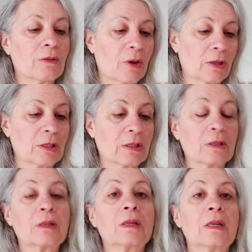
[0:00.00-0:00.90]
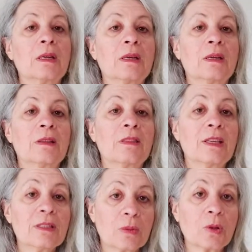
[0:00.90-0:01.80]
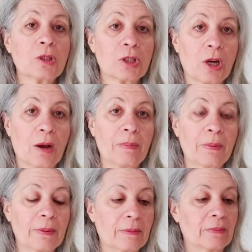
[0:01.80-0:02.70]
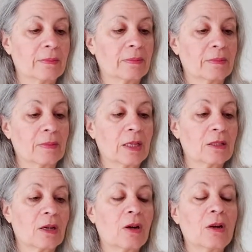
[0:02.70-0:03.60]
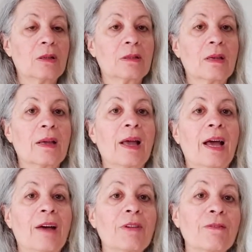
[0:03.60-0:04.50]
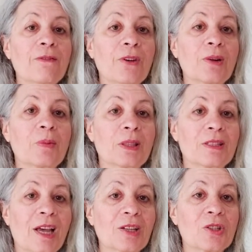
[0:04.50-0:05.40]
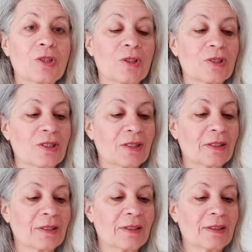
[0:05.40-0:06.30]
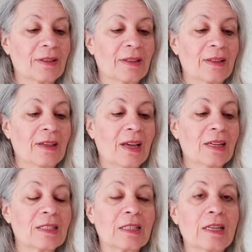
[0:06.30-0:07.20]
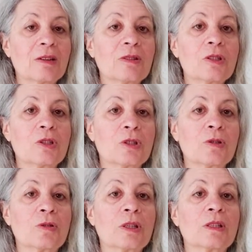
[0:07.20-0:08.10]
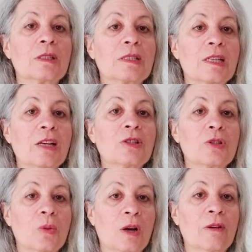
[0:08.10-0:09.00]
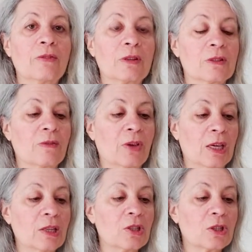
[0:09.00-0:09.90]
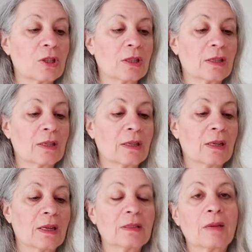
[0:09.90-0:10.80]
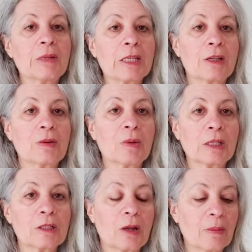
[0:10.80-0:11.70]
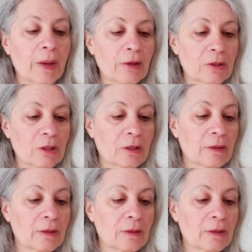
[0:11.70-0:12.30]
of art. This workshop is called Having Fun with Textures, and it's geared to children 10 to 12 years of age. And let me tell you what it's all about.